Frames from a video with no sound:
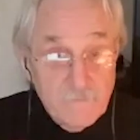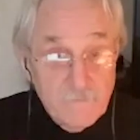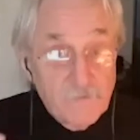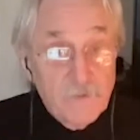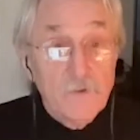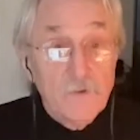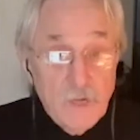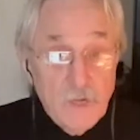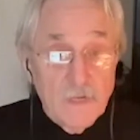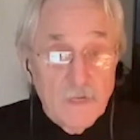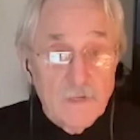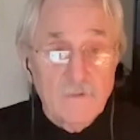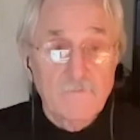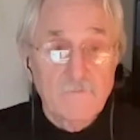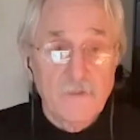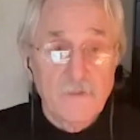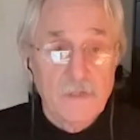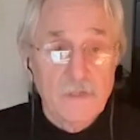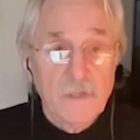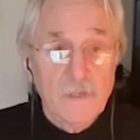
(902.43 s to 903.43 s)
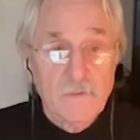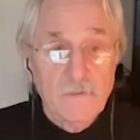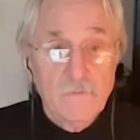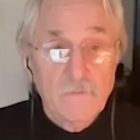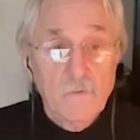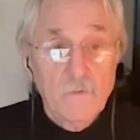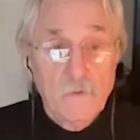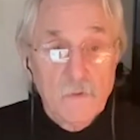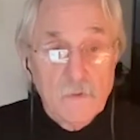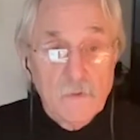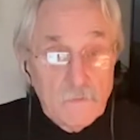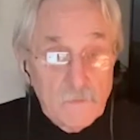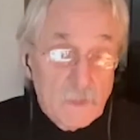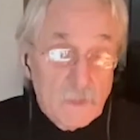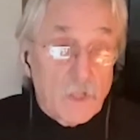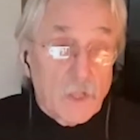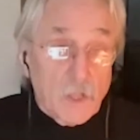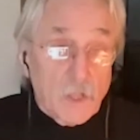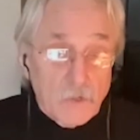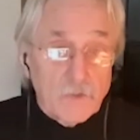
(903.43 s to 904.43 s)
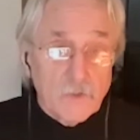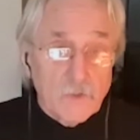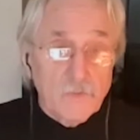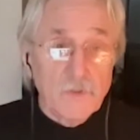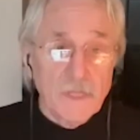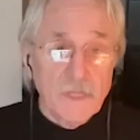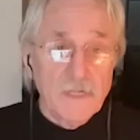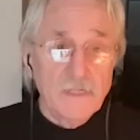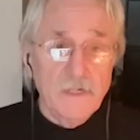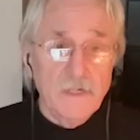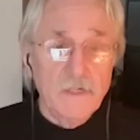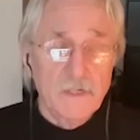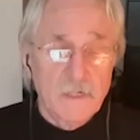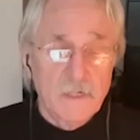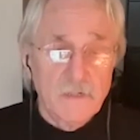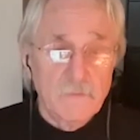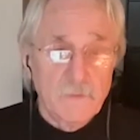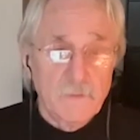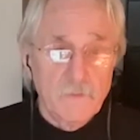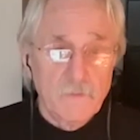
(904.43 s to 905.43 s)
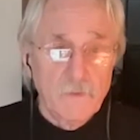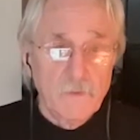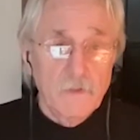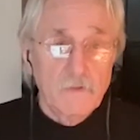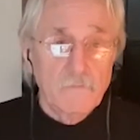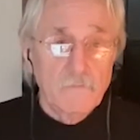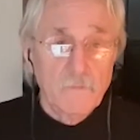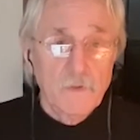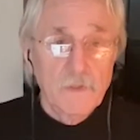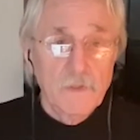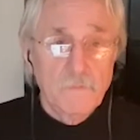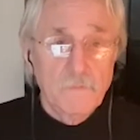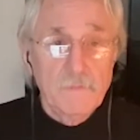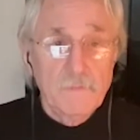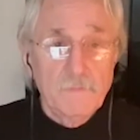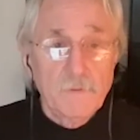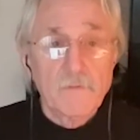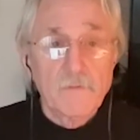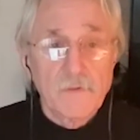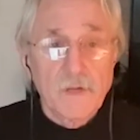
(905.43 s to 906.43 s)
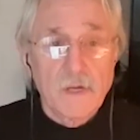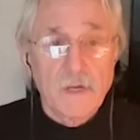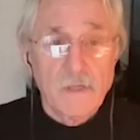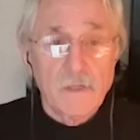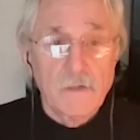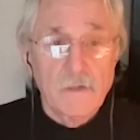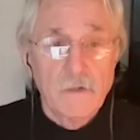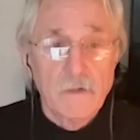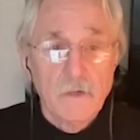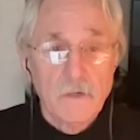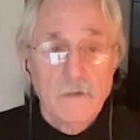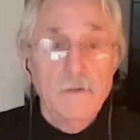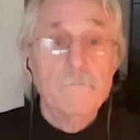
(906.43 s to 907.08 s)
if you have close relationships with people of color,